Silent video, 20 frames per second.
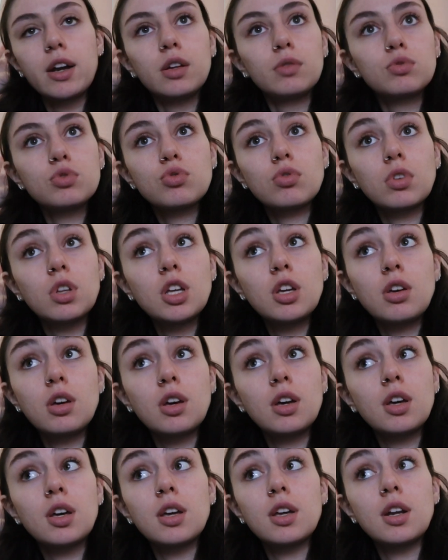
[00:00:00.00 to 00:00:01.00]
and it was really
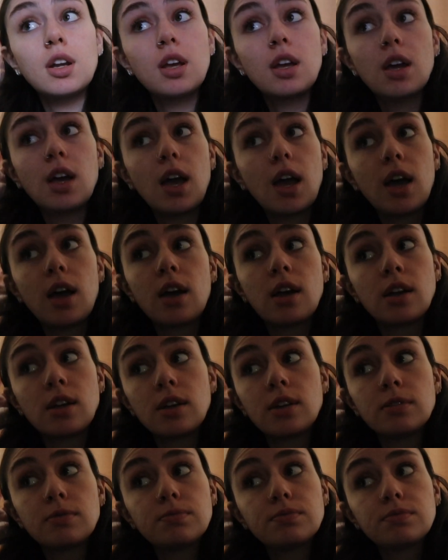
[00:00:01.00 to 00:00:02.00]
good.
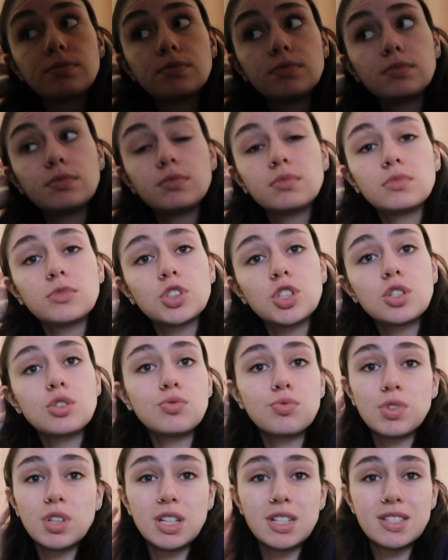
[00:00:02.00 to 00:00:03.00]

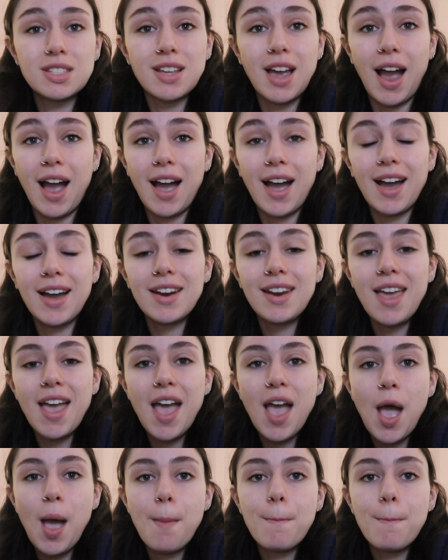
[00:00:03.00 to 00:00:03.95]
Just really sad.